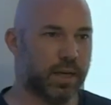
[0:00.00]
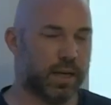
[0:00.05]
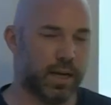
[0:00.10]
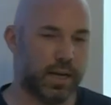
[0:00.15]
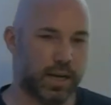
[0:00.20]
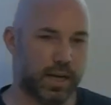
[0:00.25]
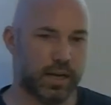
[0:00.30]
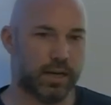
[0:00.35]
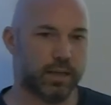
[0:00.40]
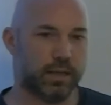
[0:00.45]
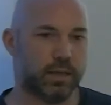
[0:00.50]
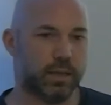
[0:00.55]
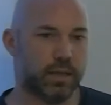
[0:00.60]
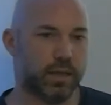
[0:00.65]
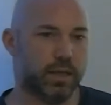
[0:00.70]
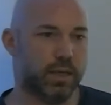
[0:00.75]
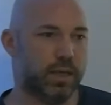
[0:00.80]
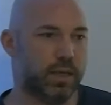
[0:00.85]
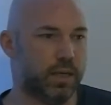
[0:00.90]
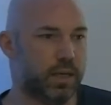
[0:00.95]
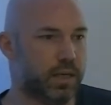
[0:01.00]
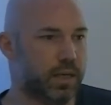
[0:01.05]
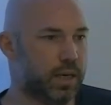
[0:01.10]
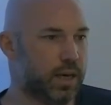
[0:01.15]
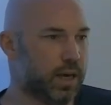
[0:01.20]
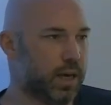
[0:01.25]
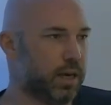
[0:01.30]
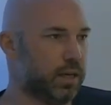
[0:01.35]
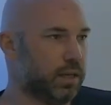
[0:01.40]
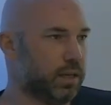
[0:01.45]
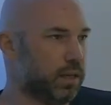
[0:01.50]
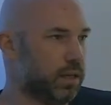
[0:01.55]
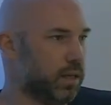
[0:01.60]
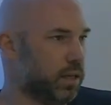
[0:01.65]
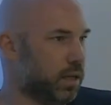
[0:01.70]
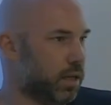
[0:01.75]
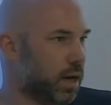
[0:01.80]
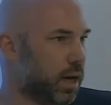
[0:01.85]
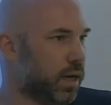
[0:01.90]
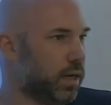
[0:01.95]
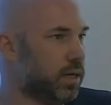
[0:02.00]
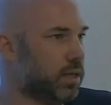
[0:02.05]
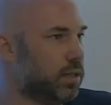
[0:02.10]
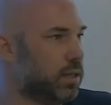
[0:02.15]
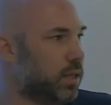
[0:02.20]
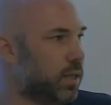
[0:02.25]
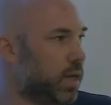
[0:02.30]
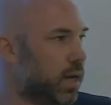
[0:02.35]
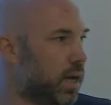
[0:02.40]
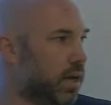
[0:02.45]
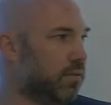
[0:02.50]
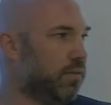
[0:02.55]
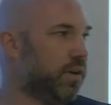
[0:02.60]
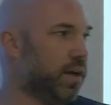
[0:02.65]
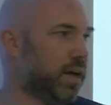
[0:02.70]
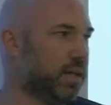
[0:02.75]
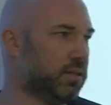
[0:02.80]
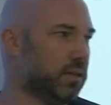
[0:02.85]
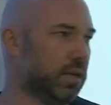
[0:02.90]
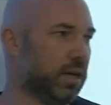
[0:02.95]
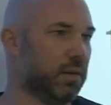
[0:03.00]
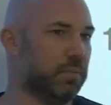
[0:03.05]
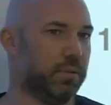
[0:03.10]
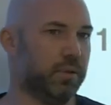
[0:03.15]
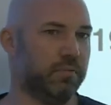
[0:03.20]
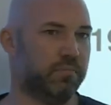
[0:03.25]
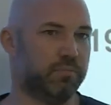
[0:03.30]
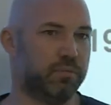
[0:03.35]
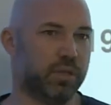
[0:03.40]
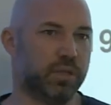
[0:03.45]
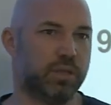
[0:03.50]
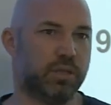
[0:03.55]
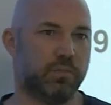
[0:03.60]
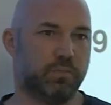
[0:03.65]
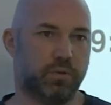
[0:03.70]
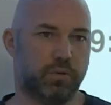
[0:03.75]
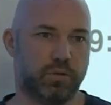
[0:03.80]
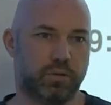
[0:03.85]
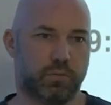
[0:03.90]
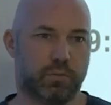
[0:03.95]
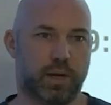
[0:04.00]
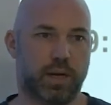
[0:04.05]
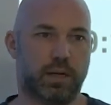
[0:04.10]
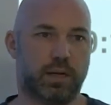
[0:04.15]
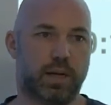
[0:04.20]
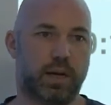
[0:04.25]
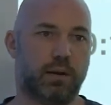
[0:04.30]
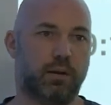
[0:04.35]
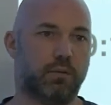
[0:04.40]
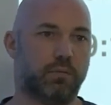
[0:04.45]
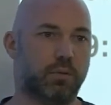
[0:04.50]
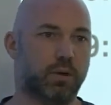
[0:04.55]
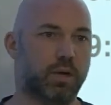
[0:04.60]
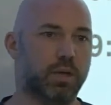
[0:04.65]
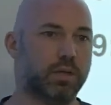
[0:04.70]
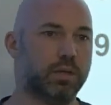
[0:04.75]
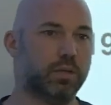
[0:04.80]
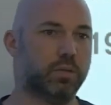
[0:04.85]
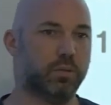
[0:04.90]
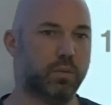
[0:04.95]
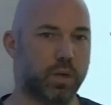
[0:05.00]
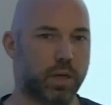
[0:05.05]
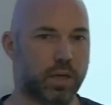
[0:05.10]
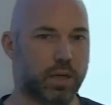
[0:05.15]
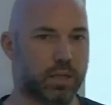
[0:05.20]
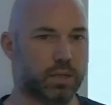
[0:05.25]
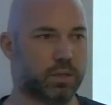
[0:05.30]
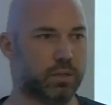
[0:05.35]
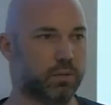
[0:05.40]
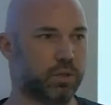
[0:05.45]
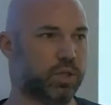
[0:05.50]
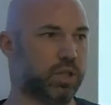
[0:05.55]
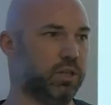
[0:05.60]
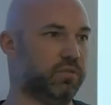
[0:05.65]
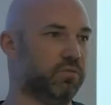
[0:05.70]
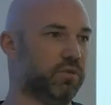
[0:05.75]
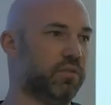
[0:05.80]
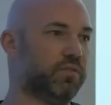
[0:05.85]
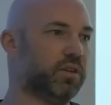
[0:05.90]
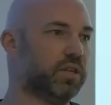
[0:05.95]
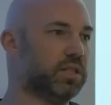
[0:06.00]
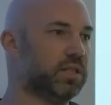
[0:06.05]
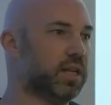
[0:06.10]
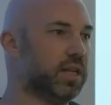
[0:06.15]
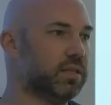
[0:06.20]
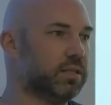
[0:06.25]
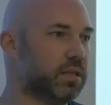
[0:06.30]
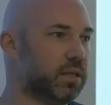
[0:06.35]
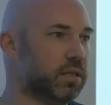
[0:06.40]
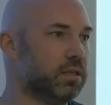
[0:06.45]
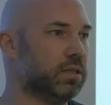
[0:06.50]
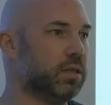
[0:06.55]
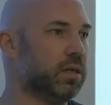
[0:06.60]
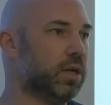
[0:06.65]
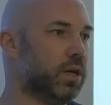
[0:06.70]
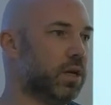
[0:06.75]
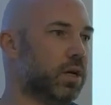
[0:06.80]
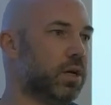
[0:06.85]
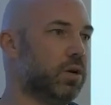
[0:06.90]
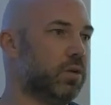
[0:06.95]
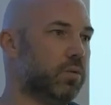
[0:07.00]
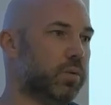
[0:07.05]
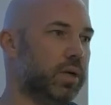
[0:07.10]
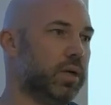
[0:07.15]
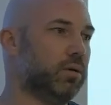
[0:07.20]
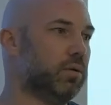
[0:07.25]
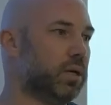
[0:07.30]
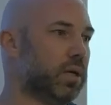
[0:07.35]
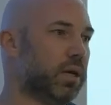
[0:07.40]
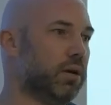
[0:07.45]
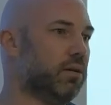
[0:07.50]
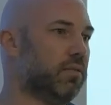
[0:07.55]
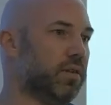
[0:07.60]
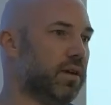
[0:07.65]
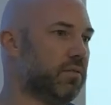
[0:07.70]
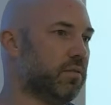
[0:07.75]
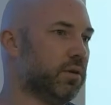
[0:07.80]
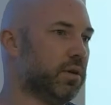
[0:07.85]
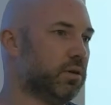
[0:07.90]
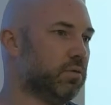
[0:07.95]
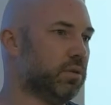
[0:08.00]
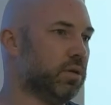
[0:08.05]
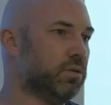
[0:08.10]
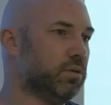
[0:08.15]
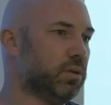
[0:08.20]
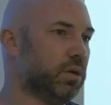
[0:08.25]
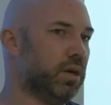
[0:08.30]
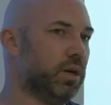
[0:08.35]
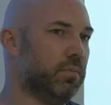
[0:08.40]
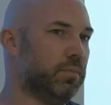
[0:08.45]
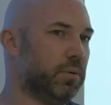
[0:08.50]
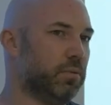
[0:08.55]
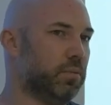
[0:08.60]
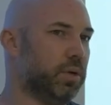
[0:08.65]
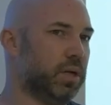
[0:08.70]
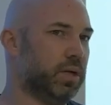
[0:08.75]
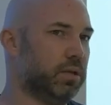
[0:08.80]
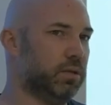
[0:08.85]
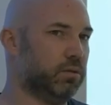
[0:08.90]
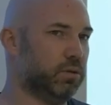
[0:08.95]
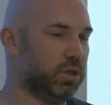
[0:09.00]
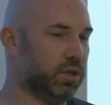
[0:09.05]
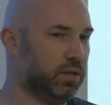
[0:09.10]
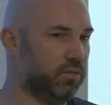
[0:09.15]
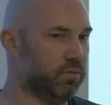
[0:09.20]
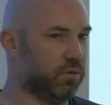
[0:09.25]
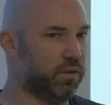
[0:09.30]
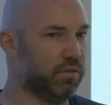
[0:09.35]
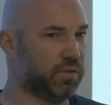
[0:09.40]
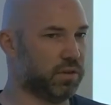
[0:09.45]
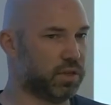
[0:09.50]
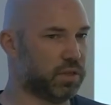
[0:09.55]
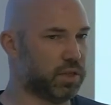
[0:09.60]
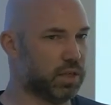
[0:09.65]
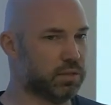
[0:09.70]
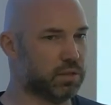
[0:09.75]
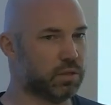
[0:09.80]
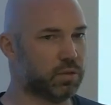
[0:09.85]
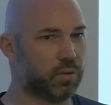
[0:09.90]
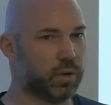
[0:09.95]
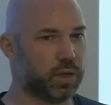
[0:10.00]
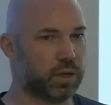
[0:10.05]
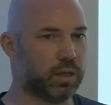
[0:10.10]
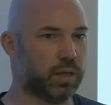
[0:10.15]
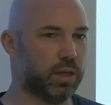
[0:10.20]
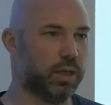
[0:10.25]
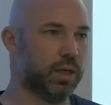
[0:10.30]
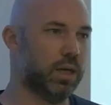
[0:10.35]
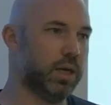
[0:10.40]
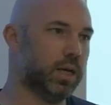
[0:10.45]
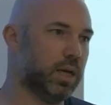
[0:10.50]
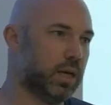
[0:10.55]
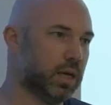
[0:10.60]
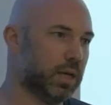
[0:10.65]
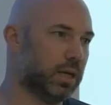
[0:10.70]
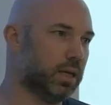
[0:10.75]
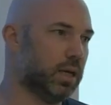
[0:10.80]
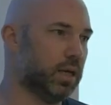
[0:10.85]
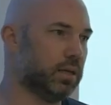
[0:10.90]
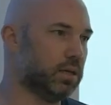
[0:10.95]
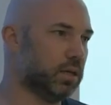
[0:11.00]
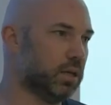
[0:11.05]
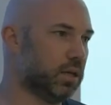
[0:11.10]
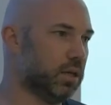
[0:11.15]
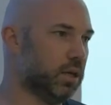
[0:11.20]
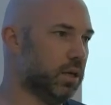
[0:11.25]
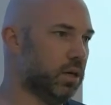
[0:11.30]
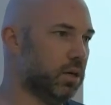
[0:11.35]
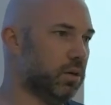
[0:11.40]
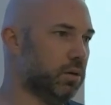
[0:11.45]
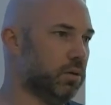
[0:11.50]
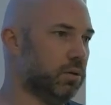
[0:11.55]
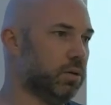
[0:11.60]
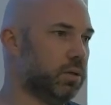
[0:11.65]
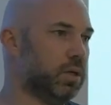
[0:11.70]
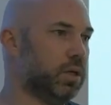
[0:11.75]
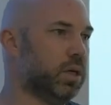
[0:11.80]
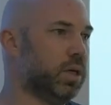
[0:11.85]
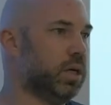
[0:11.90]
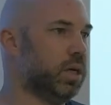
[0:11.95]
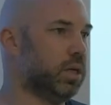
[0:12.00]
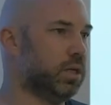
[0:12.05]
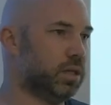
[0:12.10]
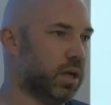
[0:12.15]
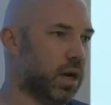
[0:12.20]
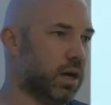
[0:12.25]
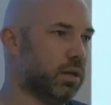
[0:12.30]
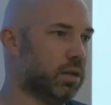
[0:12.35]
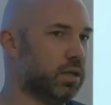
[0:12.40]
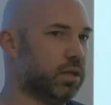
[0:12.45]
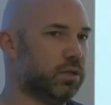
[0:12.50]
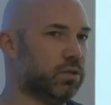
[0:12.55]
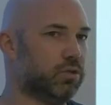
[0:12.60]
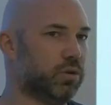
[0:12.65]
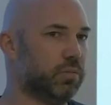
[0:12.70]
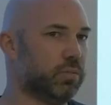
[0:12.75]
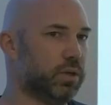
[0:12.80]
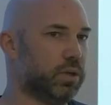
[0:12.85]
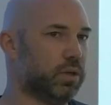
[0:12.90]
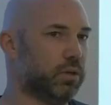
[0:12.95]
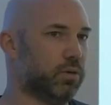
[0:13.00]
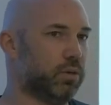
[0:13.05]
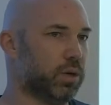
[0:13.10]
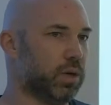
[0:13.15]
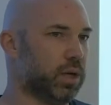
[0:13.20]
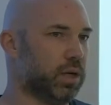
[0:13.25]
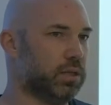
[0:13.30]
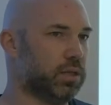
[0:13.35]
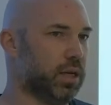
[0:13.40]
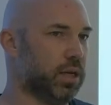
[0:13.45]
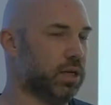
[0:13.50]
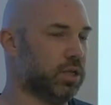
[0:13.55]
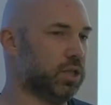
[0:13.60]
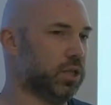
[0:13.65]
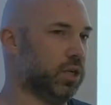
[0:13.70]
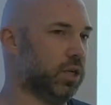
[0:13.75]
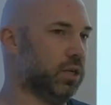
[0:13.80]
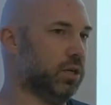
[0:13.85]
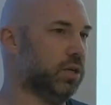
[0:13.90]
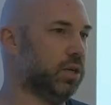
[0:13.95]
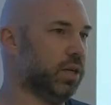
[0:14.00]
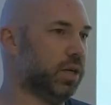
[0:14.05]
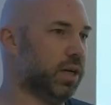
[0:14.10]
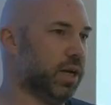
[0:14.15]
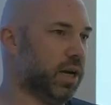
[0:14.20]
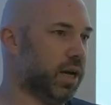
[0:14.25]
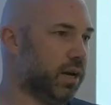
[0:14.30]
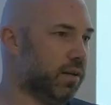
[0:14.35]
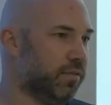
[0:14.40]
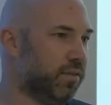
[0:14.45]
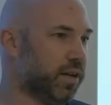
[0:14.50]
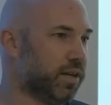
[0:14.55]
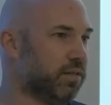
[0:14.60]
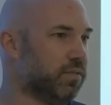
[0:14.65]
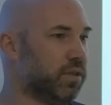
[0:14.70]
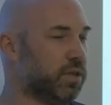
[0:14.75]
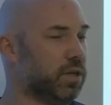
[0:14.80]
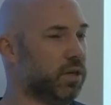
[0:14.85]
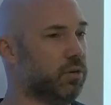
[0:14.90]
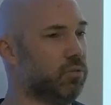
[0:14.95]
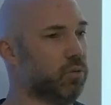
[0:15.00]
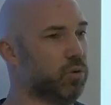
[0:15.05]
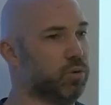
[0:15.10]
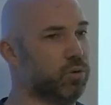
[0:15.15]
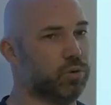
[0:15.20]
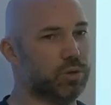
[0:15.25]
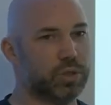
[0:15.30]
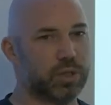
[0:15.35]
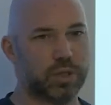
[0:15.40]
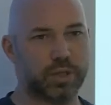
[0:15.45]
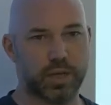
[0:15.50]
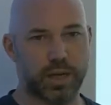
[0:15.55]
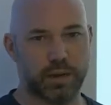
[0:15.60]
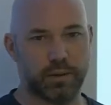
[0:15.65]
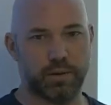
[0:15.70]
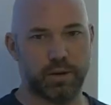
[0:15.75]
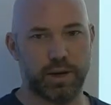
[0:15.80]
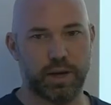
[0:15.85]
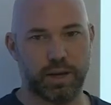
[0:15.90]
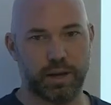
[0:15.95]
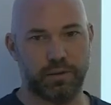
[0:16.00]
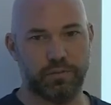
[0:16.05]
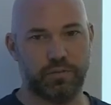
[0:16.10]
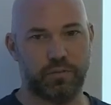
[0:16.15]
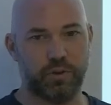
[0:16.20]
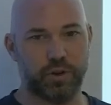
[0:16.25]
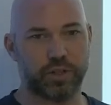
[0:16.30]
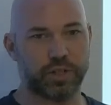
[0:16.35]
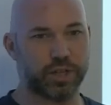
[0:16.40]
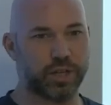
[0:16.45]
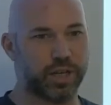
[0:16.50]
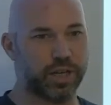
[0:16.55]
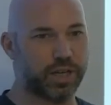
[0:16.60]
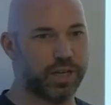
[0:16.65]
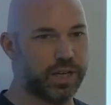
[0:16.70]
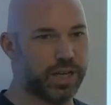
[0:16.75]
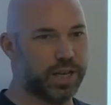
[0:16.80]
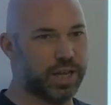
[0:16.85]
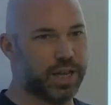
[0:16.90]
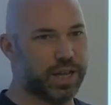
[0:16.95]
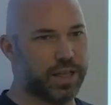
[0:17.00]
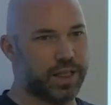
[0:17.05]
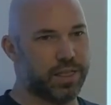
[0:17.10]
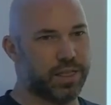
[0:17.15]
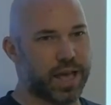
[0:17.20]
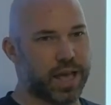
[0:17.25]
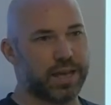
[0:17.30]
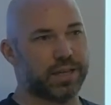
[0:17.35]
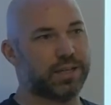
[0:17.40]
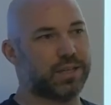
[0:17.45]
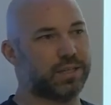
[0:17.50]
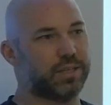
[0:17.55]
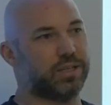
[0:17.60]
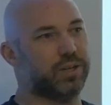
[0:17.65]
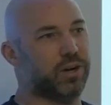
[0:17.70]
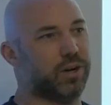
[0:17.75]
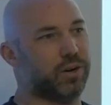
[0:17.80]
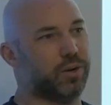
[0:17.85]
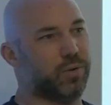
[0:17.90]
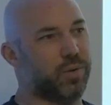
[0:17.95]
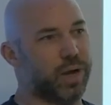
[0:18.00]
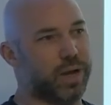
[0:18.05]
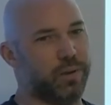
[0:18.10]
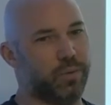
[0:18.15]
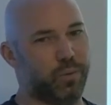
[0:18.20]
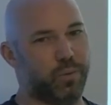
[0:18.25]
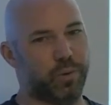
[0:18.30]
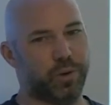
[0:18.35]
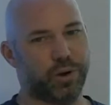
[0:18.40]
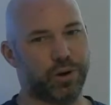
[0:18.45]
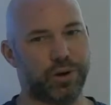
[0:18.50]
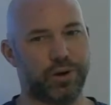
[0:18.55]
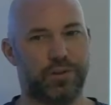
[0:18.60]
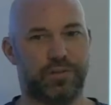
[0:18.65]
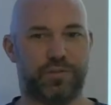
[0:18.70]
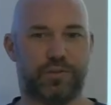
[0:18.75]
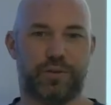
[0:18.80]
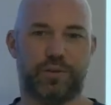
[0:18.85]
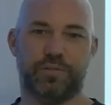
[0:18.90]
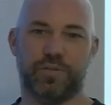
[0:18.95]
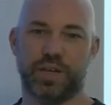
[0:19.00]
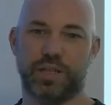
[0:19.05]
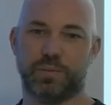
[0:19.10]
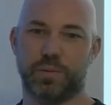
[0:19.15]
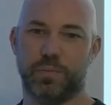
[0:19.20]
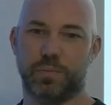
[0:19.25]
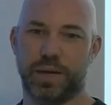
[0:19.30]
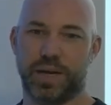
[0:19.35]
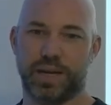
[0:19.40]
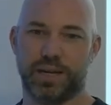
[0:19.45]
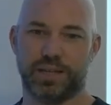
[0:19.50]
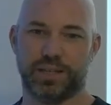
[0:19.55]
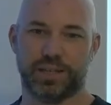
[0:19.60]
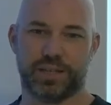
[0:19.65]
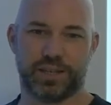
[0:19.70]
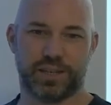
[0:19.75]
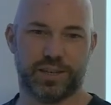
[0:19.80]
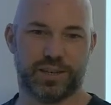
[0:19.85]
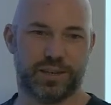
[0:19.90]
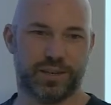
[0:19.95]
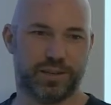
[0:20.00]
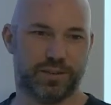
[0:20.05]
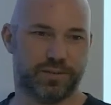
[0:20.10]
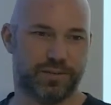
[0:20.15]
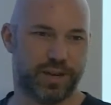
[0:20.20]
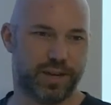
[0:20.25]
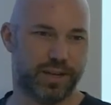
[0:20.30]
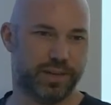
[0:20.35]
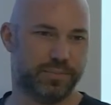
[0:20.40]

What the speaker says: And the IETF has a couple of principles around how it runs. One is to achieve rough consensus. We don't care if everyone agrees or not, but we need to achieve rough consensus quickly. Get to code, entirely distributed organization, and effectively no rules. Now, unfortunately, that does not quite work for investment banks, right?